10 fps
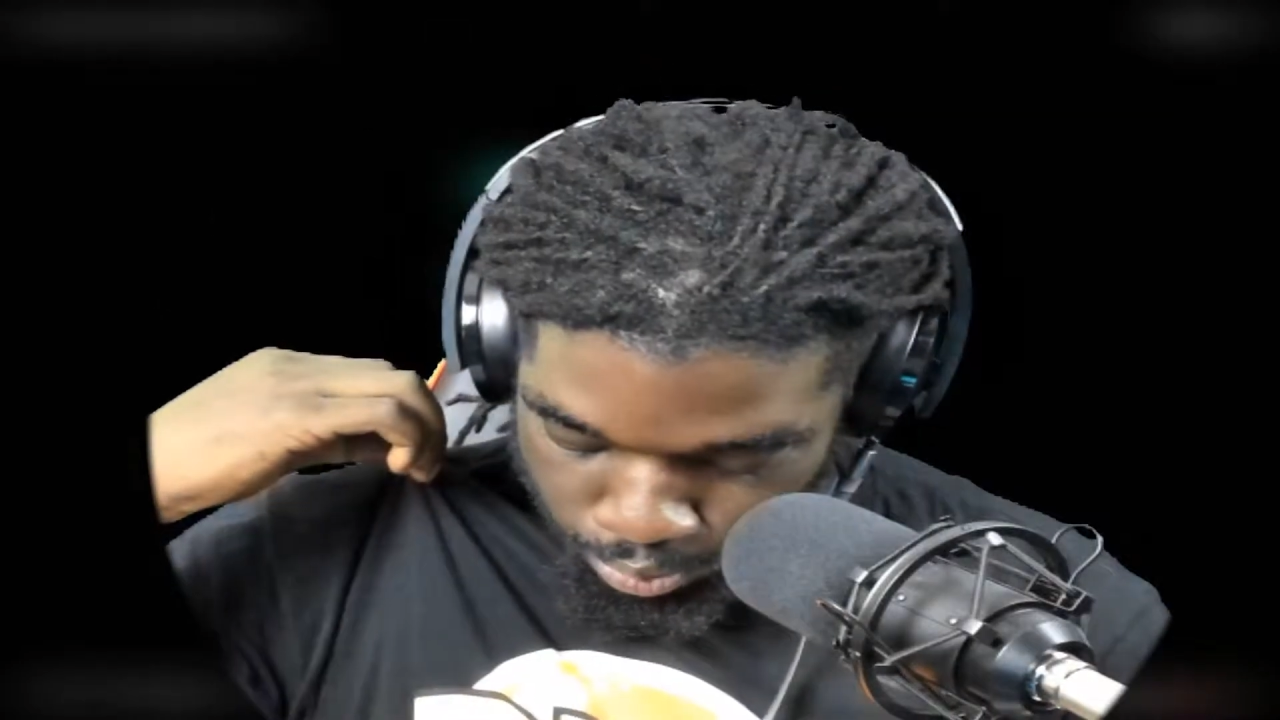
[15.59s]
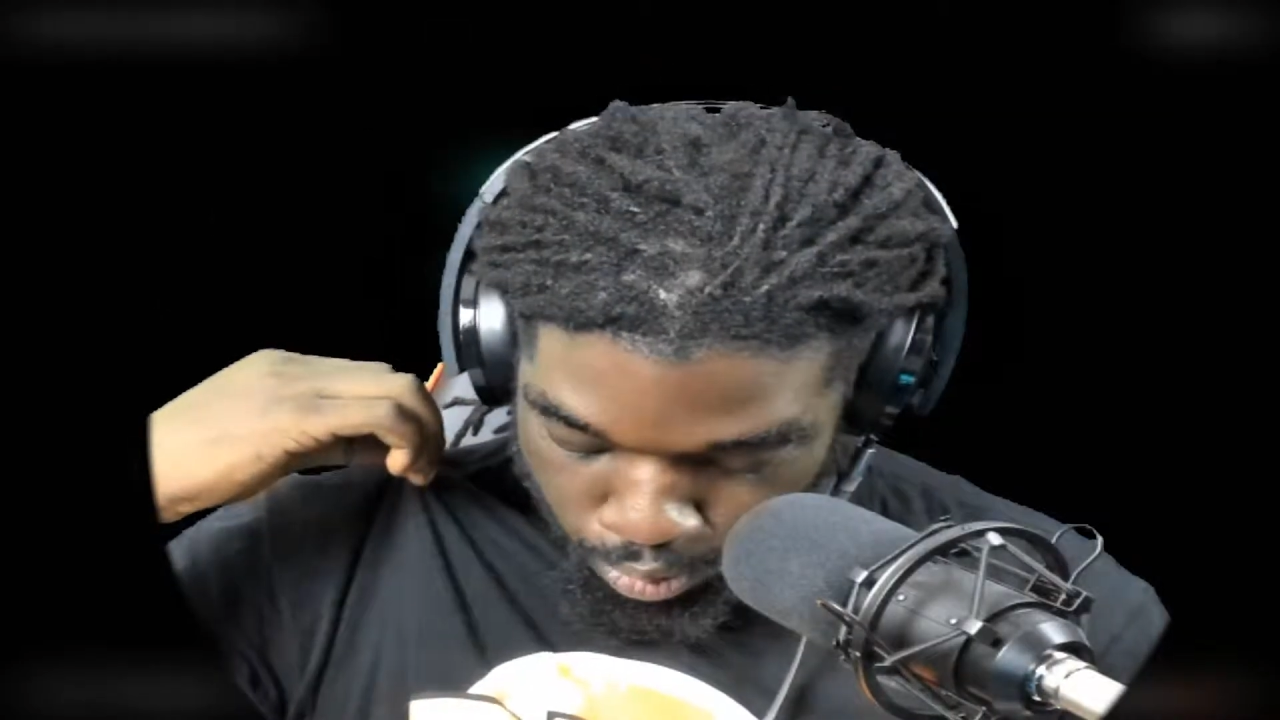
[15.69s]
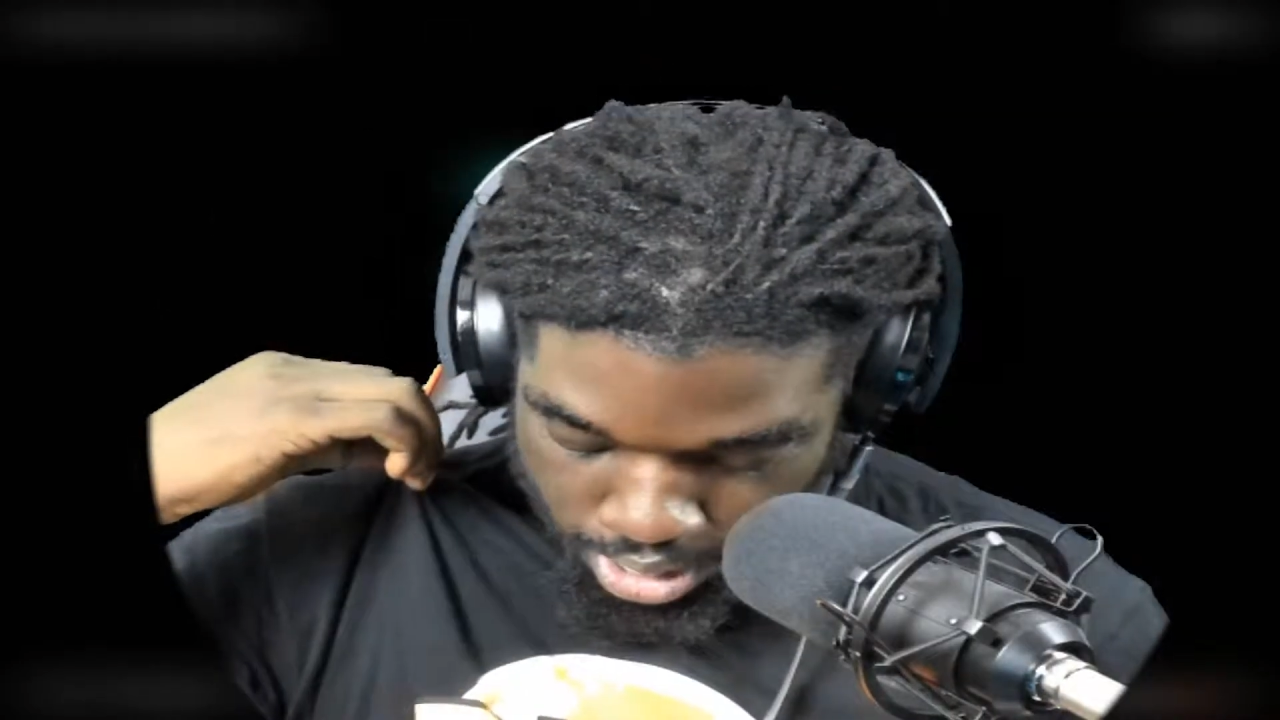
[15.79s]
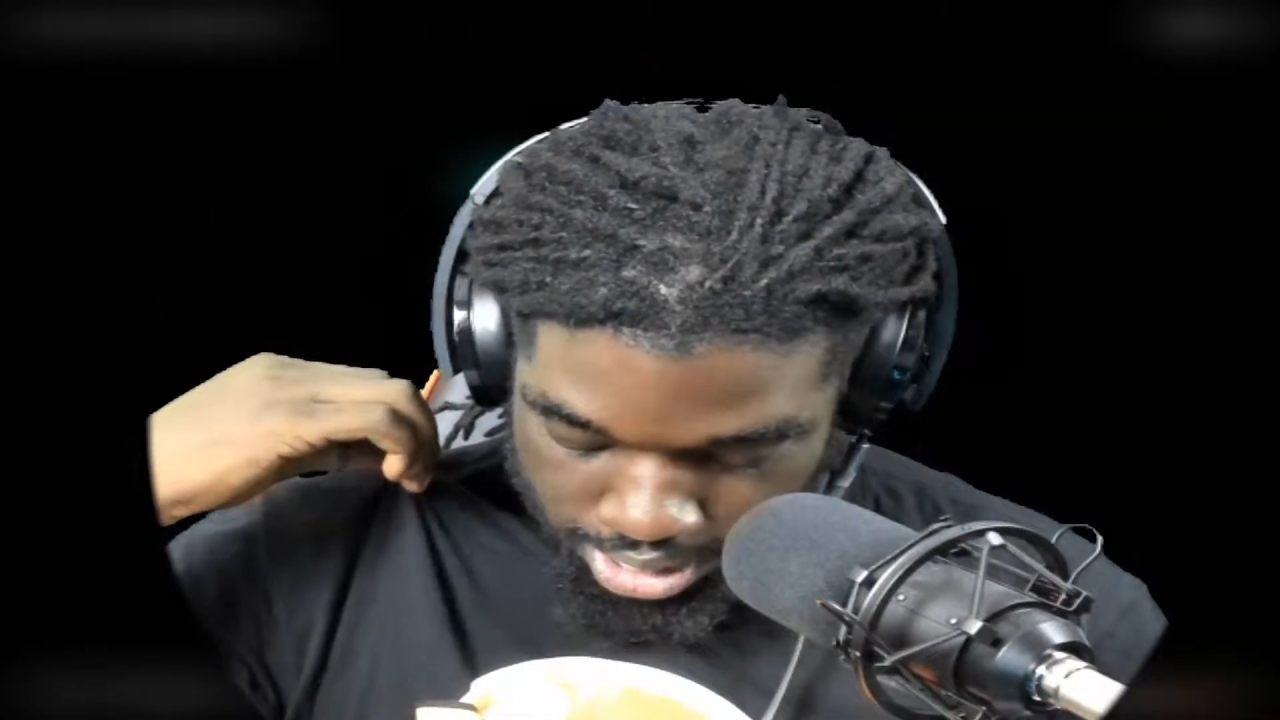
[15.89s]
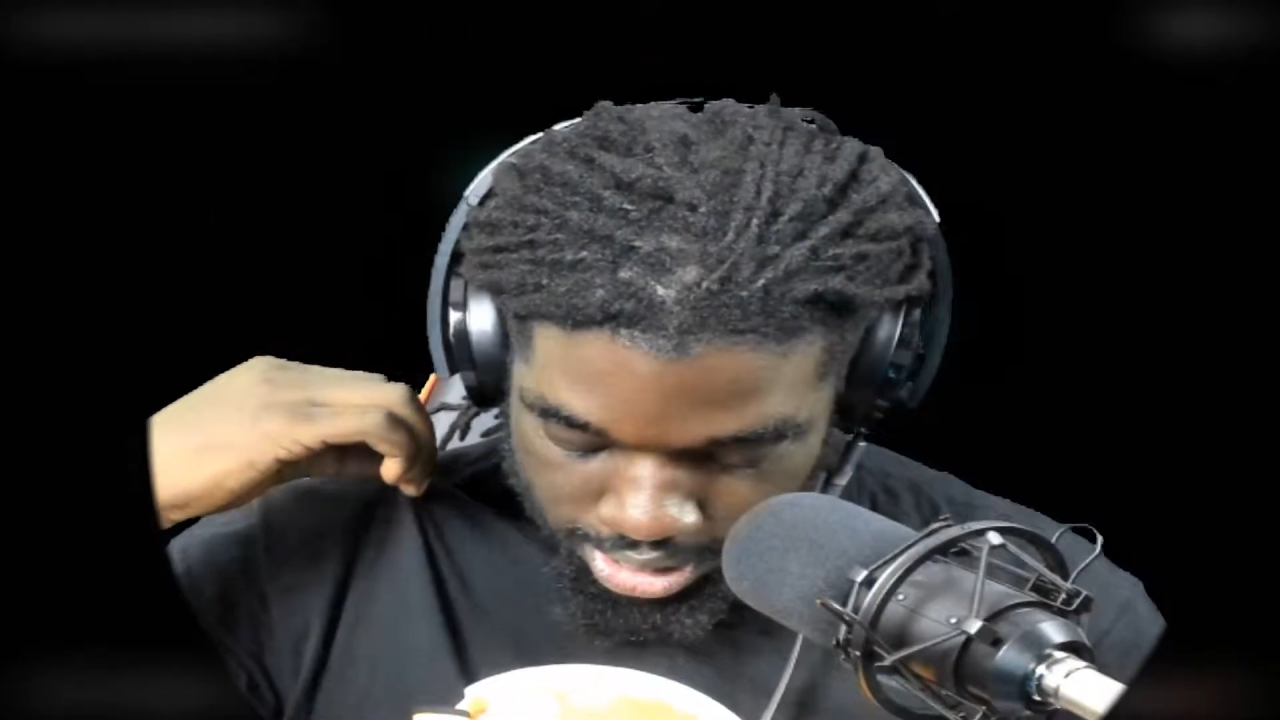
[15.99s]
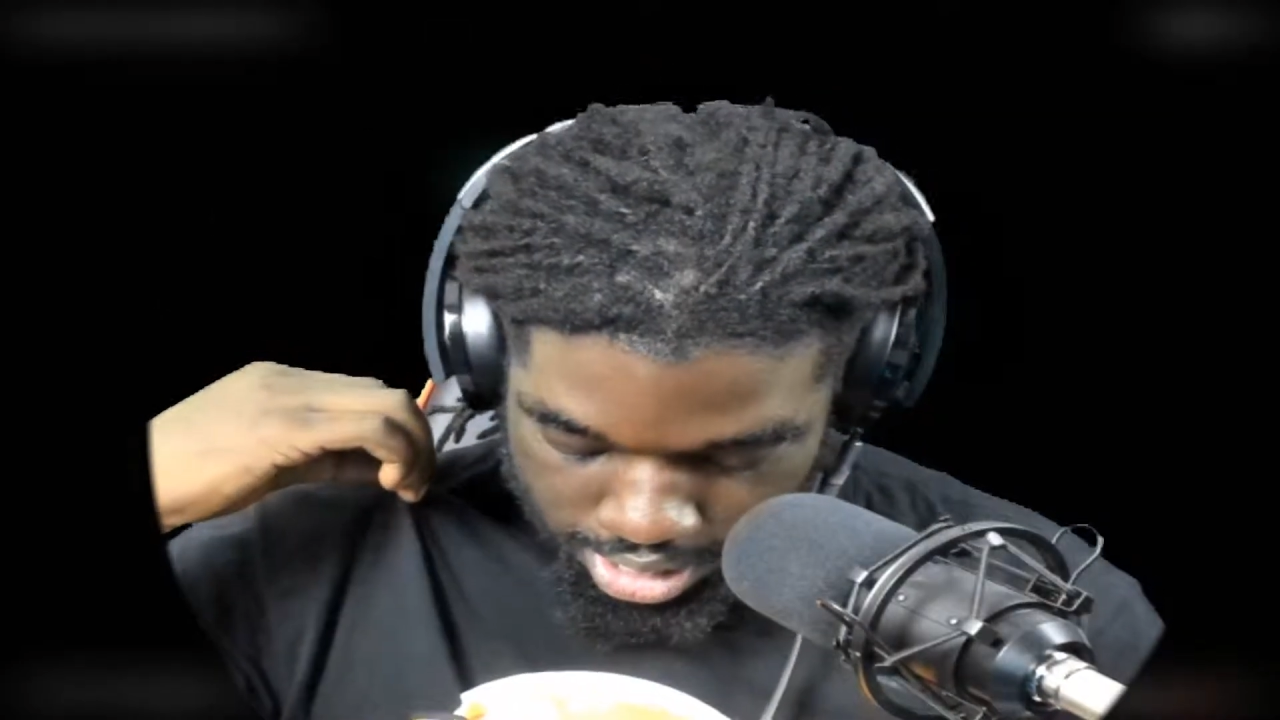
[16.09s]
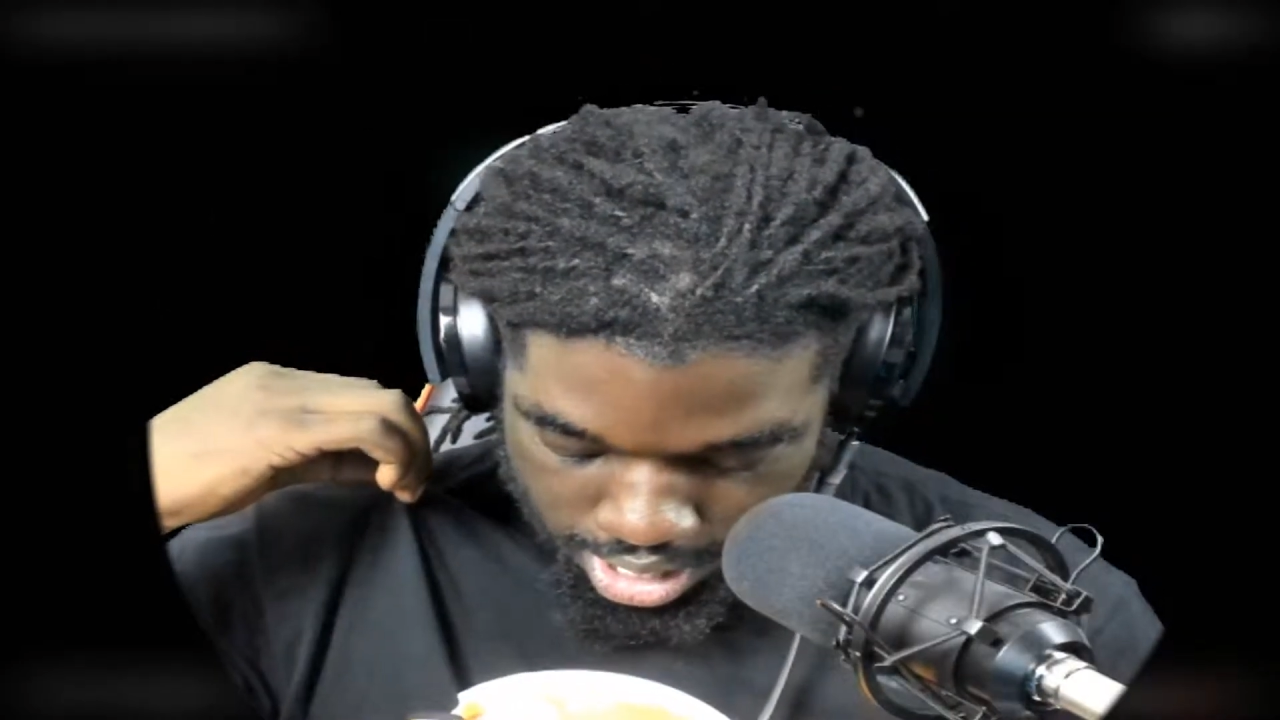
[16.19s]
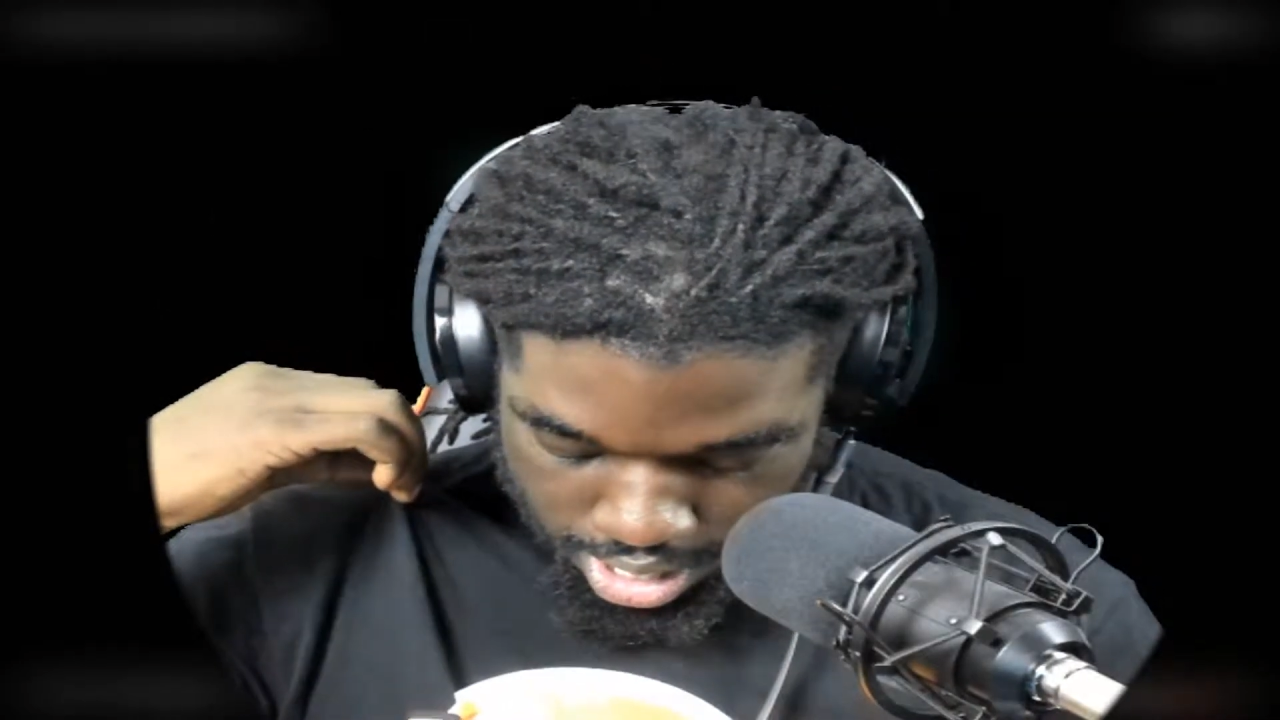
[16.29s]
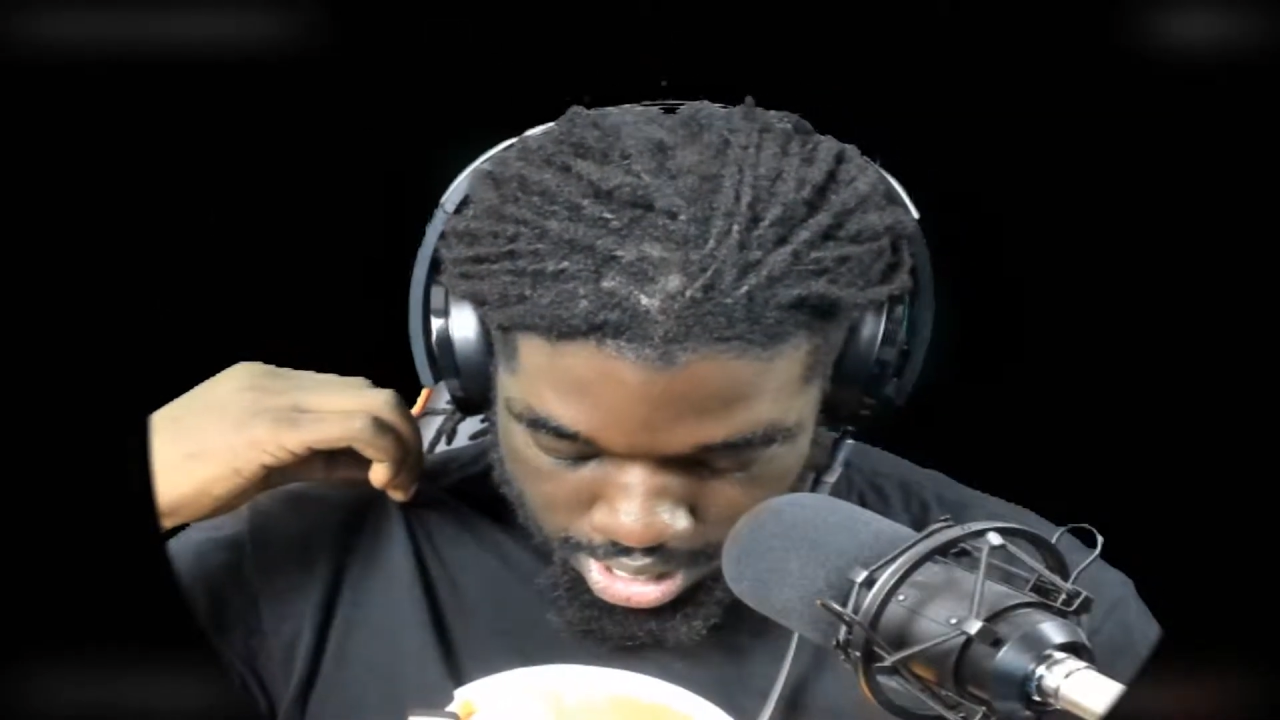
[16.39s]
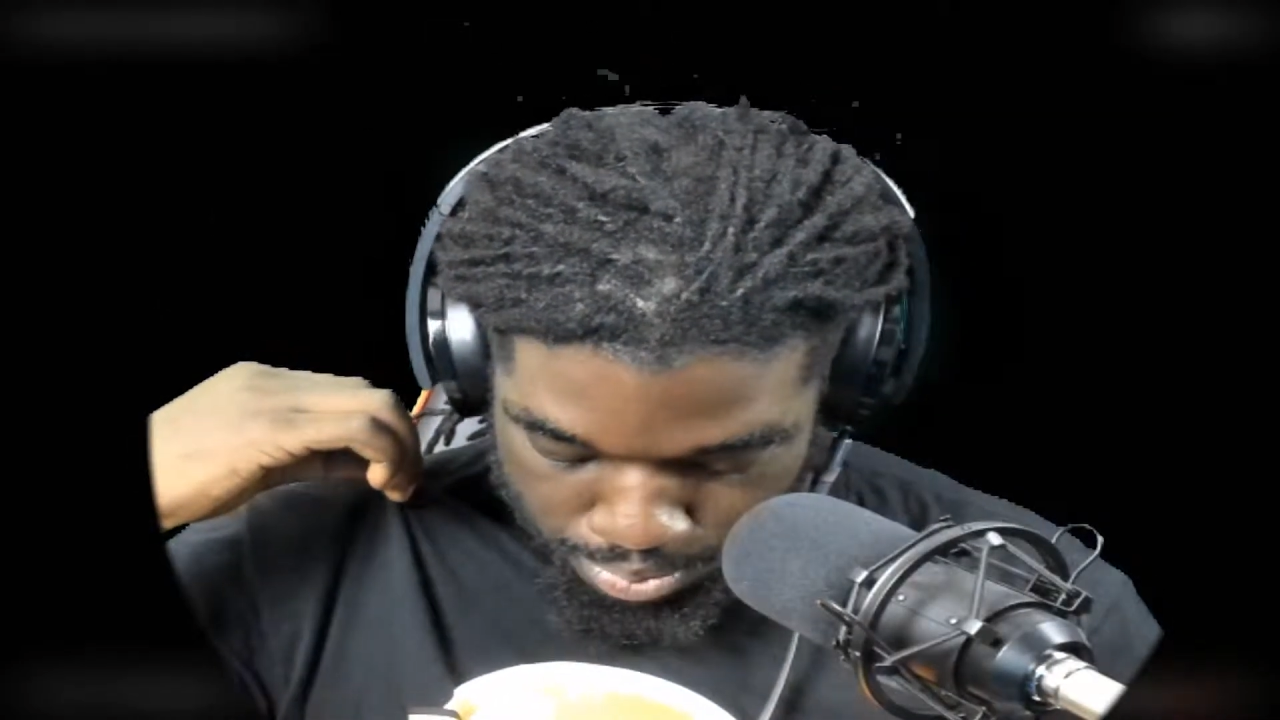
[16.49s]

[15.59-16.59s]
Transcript: One uh,